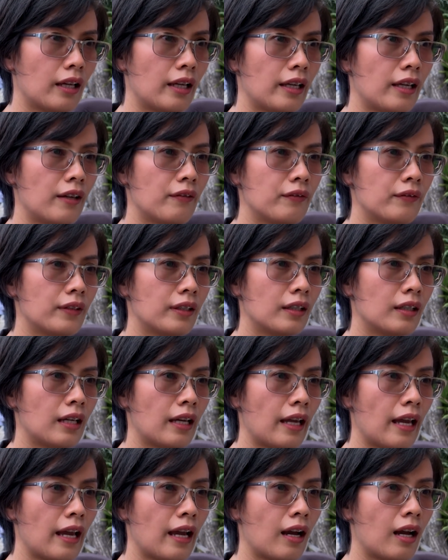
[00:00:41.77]
ev
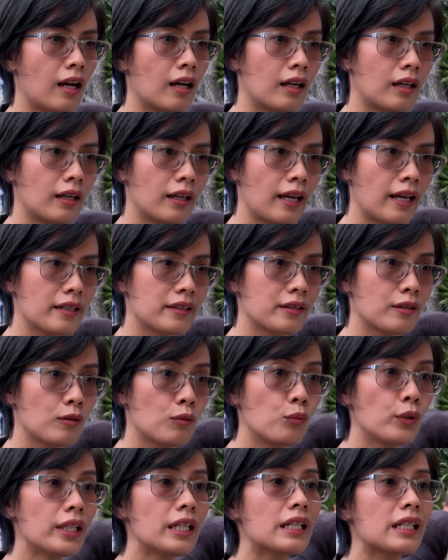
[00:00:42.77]
uh, uh, as a
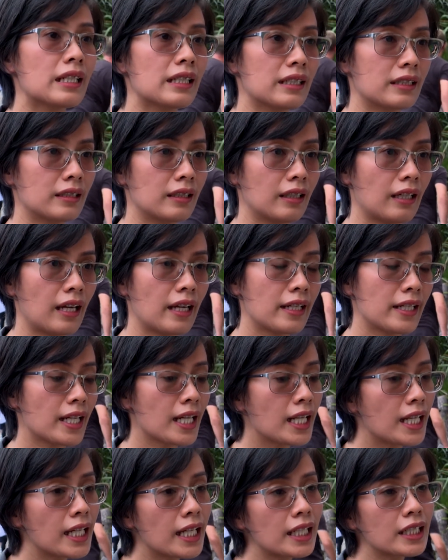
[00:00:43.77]
witness, and
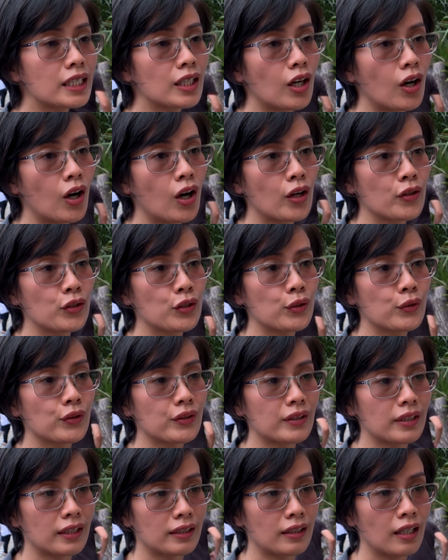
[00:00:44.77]
then later on
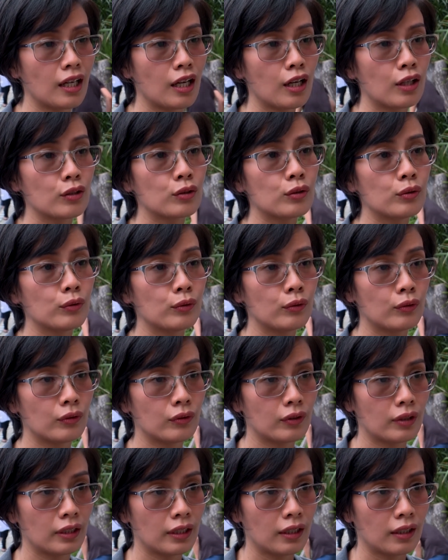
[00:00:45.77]
use it
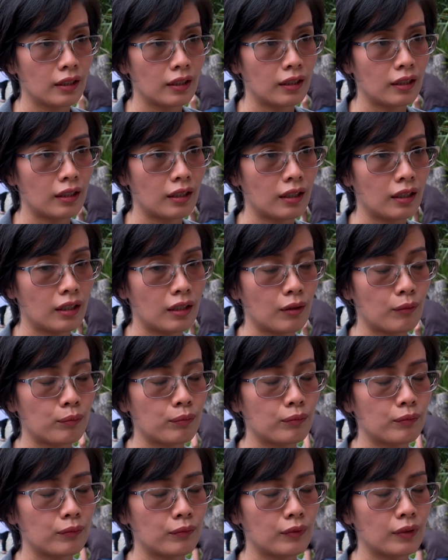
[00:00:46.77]
to. Uh,
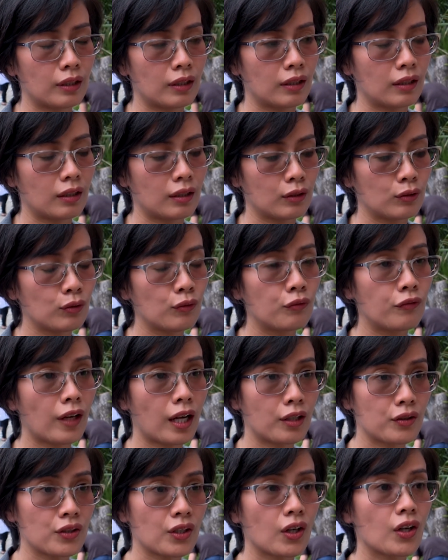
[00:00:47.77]
Uh, to
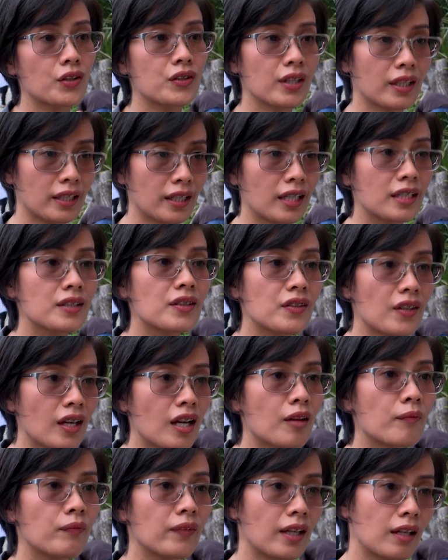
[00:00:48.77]
file charge against
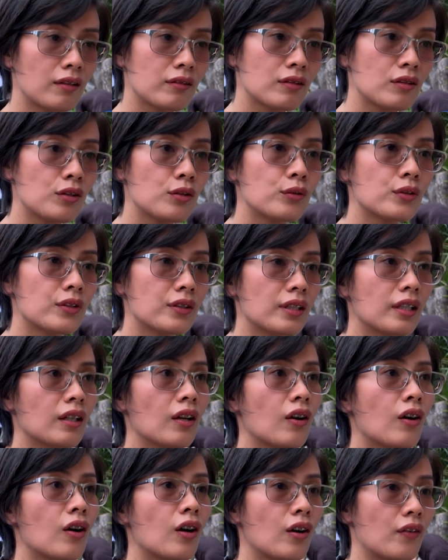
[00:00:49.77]
them, and using
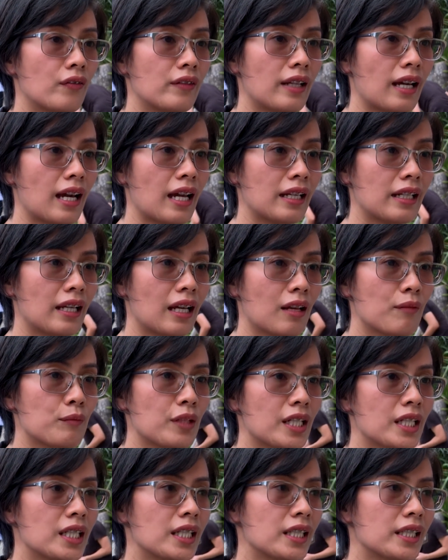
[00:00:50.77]
all of that, I
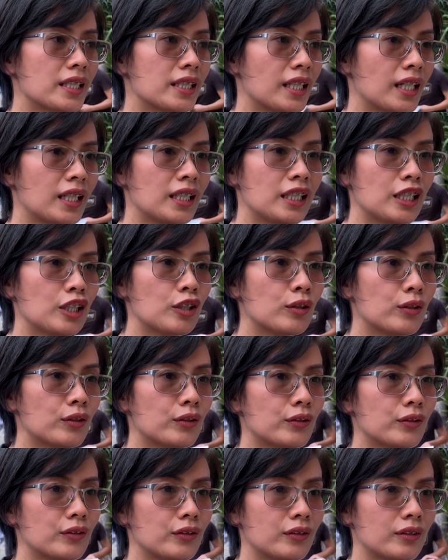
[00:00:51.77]
mean, is a
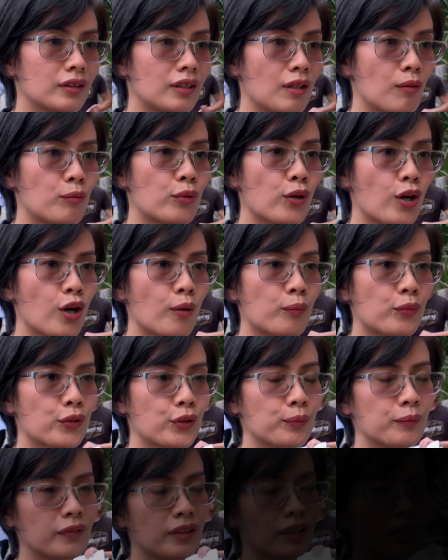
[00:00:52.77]
legal
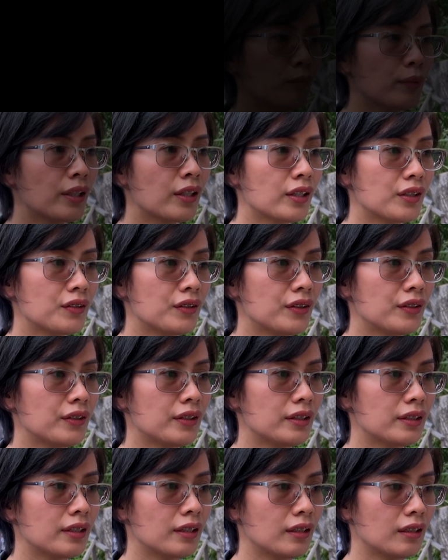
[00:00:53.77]
problem. Because this
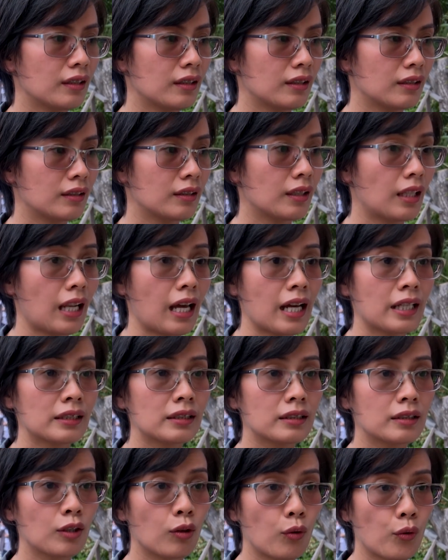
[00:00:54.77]
is uh, the
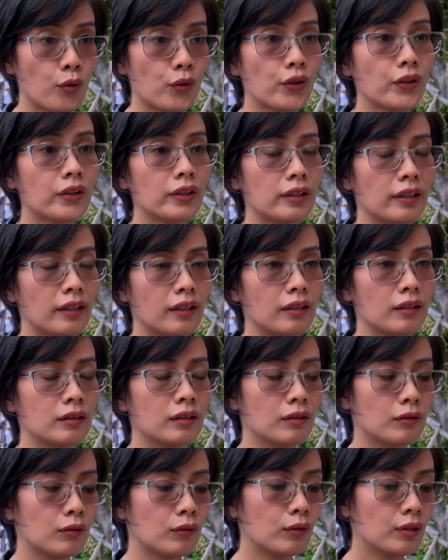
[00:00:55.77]
last court, the,
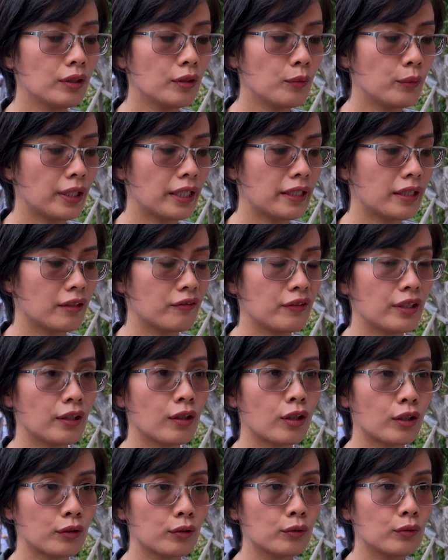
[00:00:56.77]
the only way that we
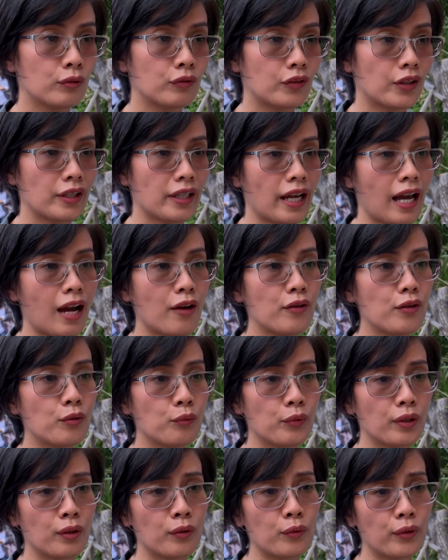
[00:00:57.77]
can do for now,
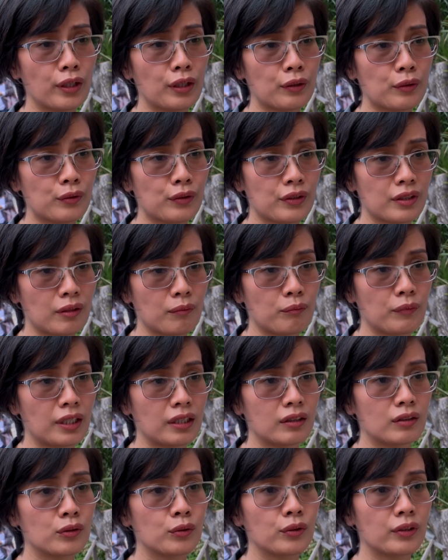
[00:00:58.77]
we're going to
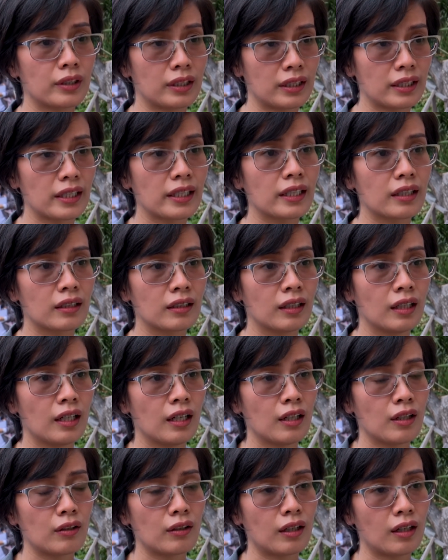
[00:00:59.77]
submit to the king
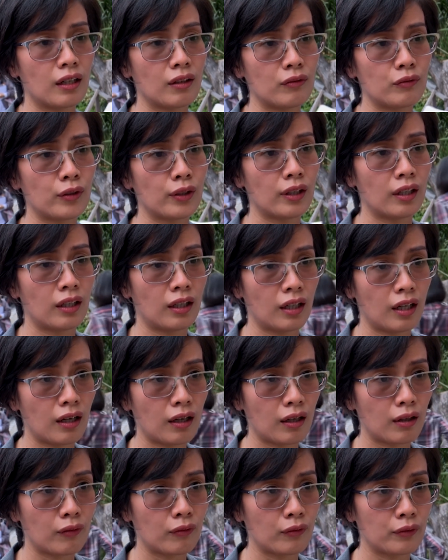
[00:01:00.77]
uh, for uh,
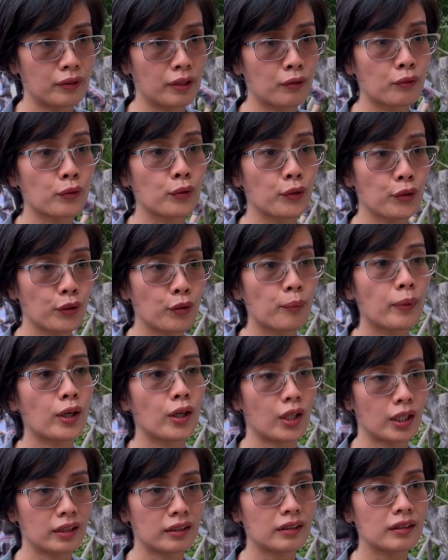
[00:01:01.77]
the royal
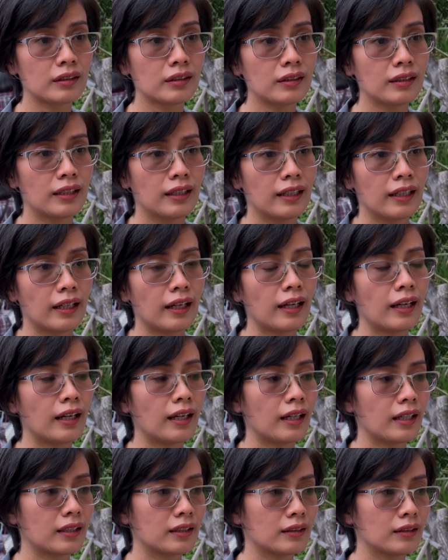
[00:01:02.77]
pardon.
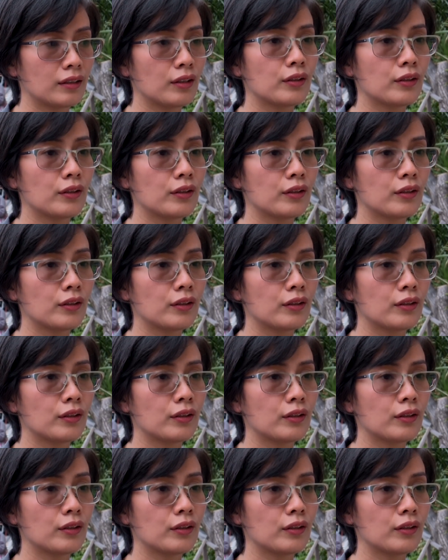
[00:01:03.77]
And, you